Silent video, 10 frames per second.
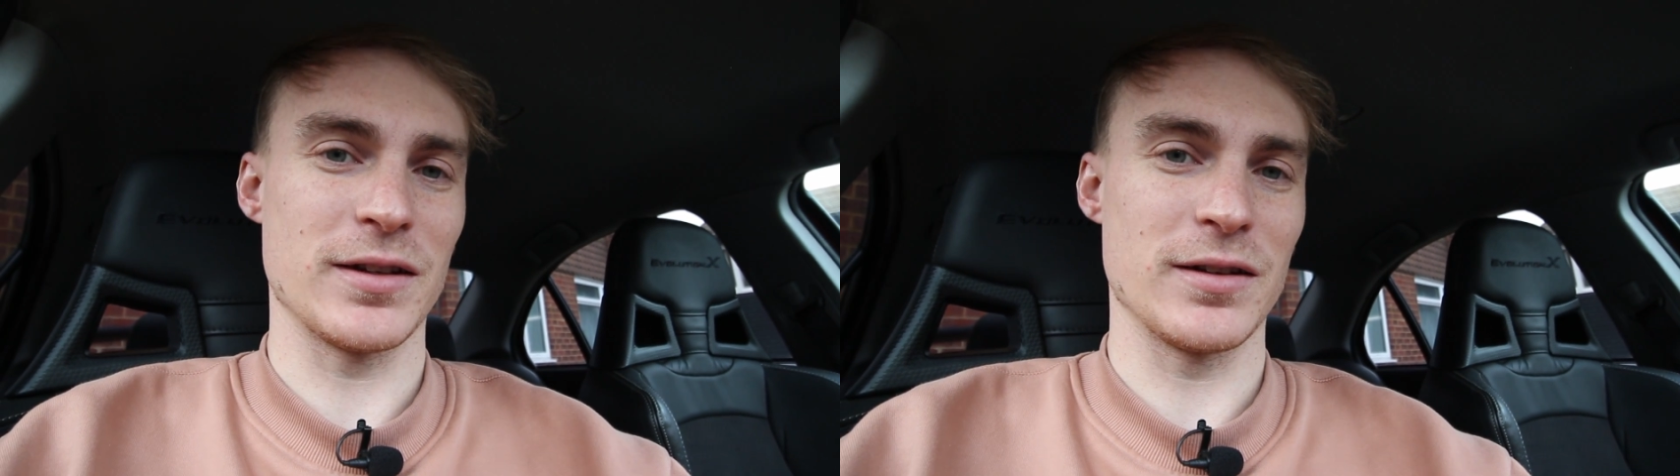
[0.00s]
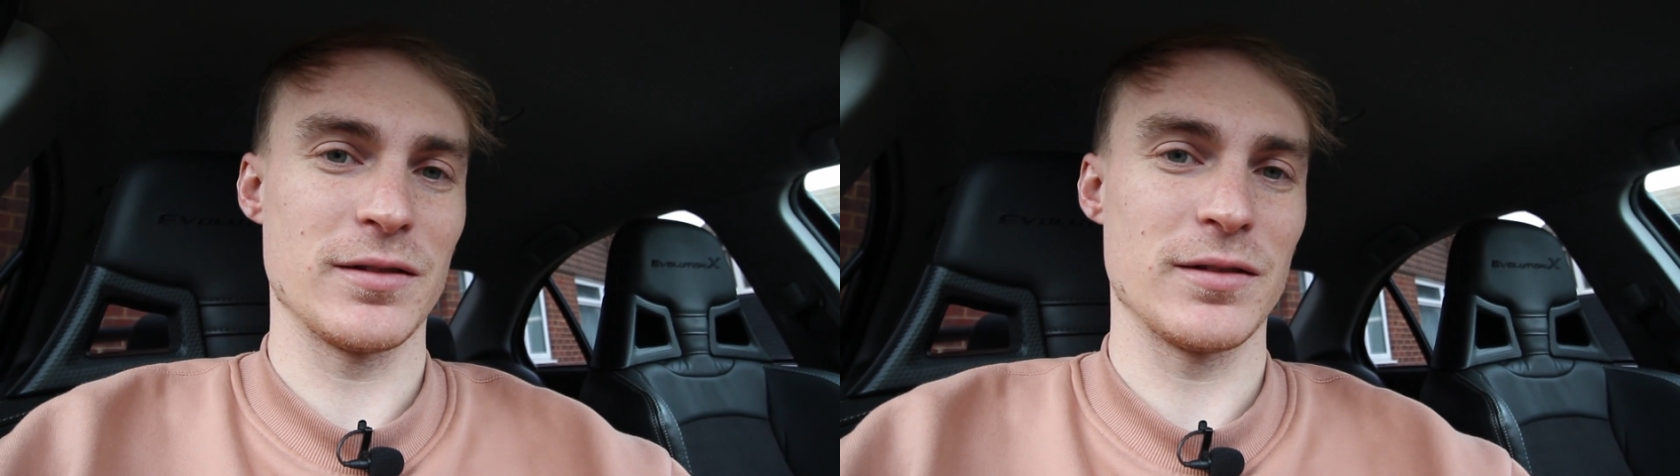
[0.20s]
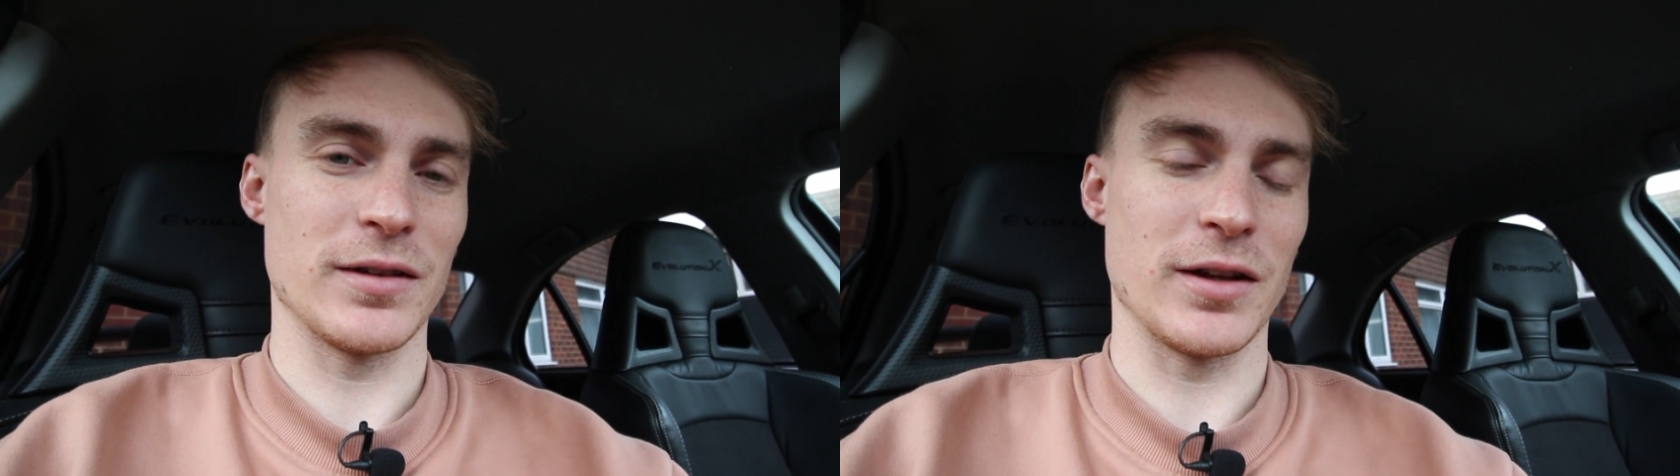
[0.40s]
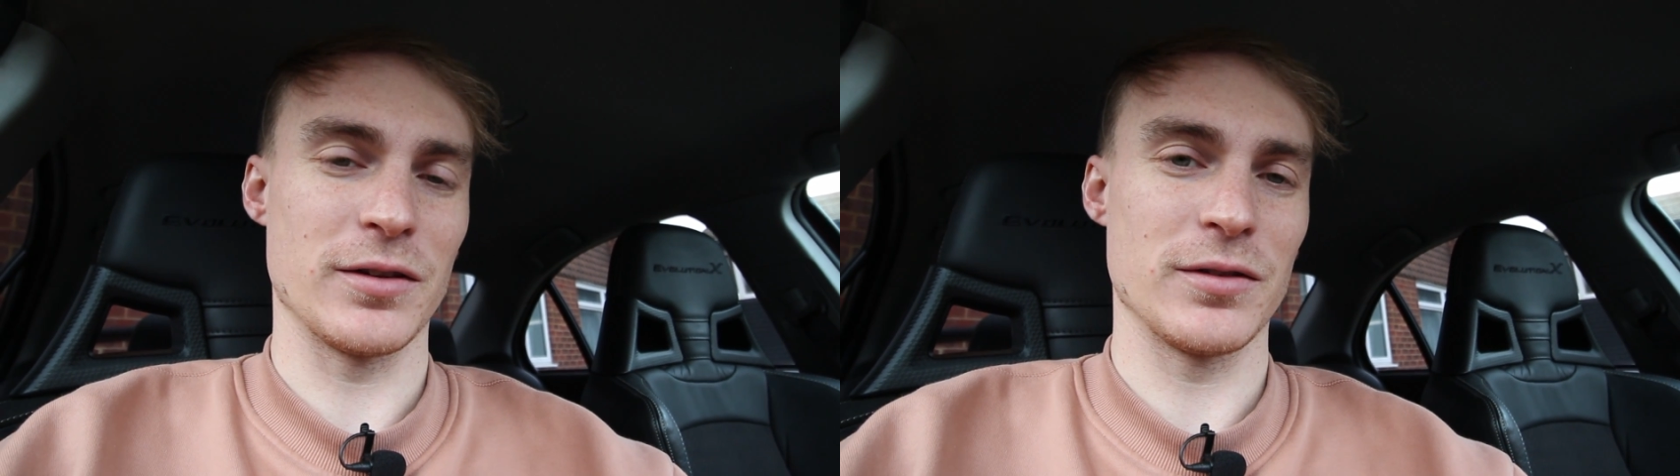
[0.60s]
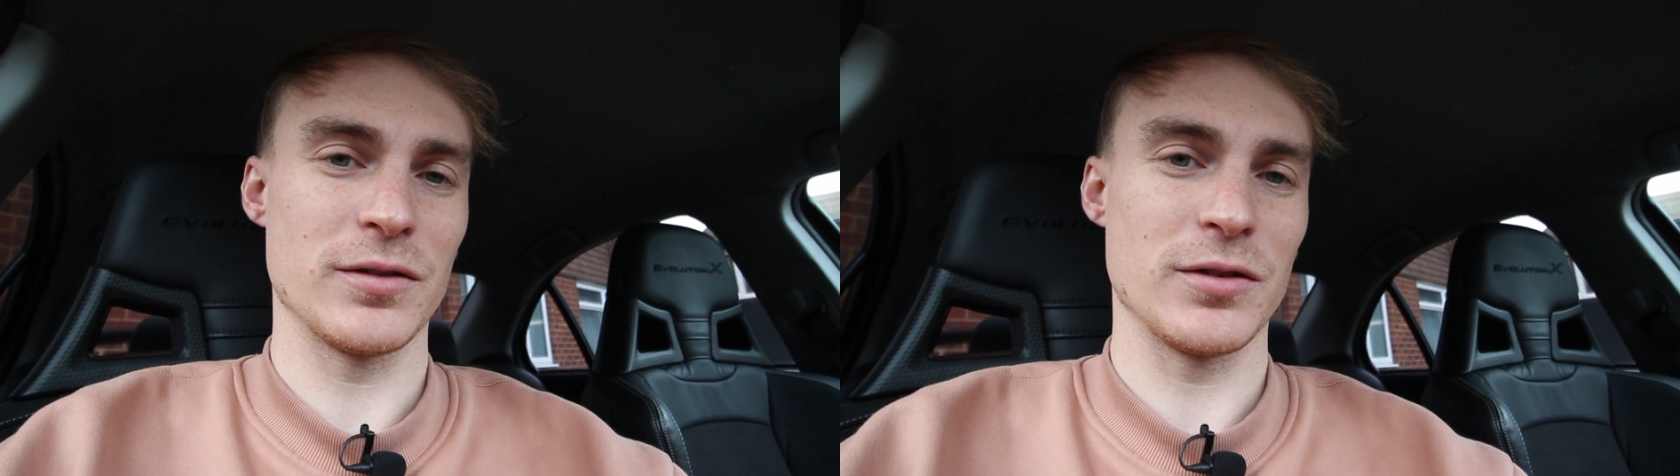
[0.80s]

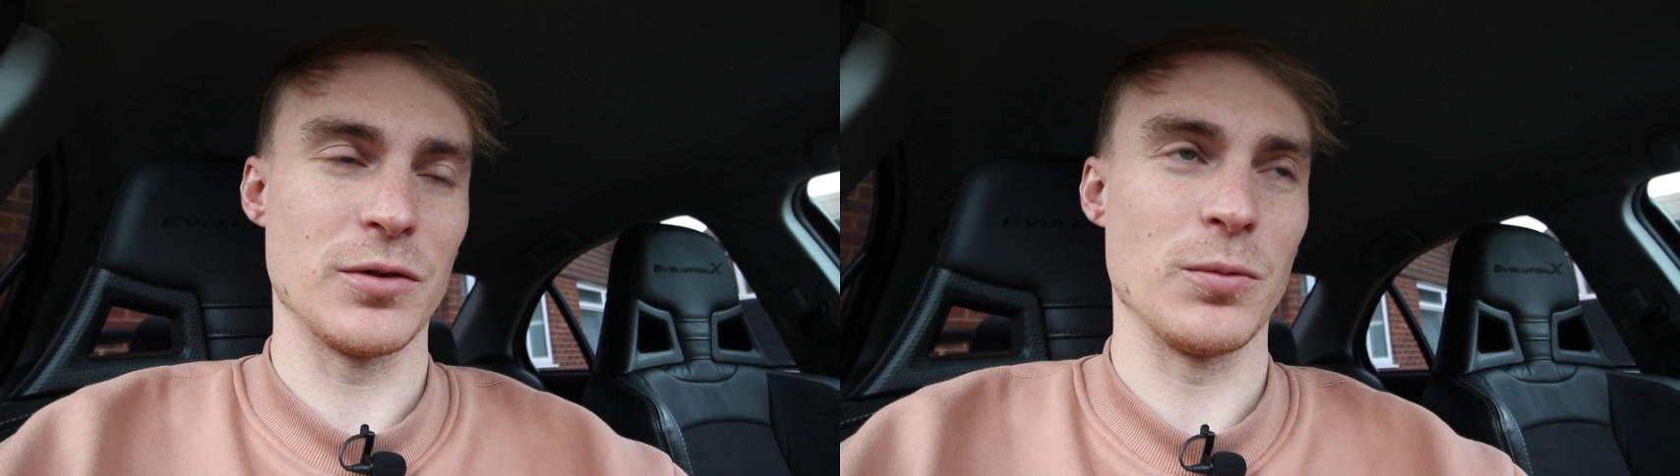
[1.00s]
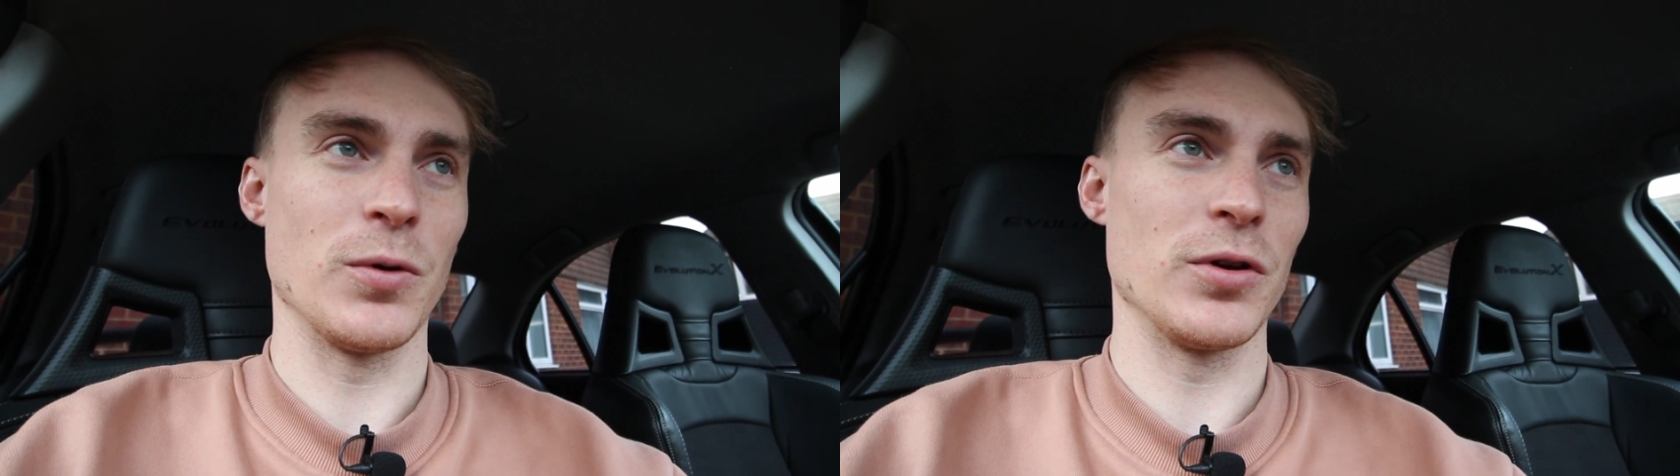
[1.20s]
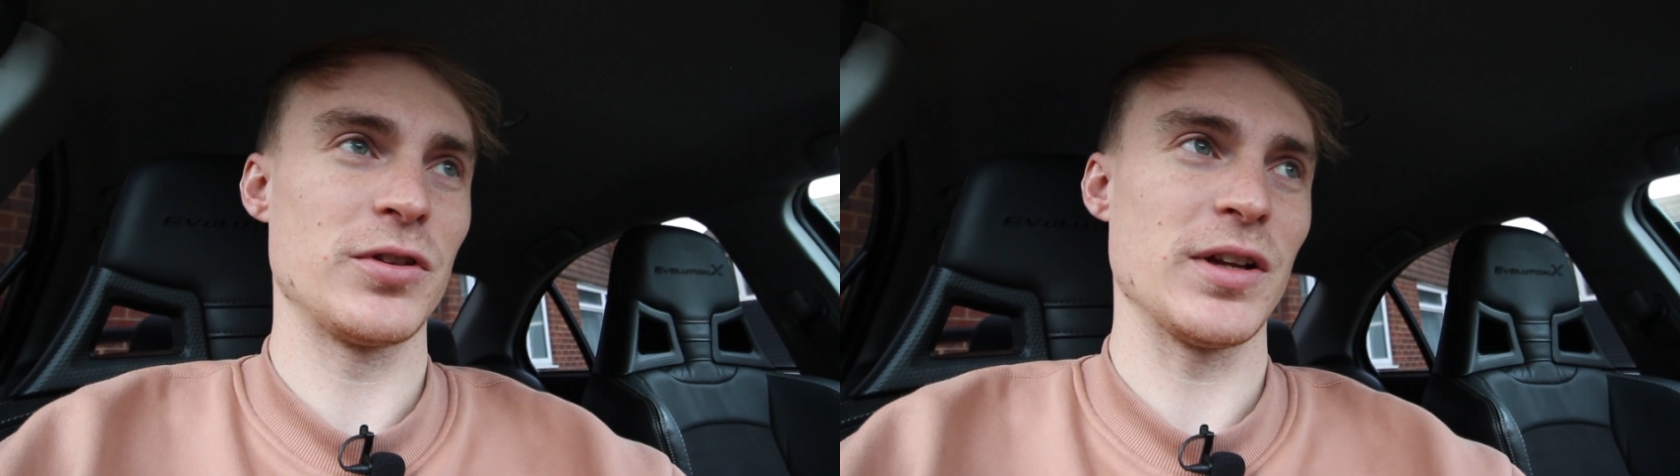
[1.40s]
than you would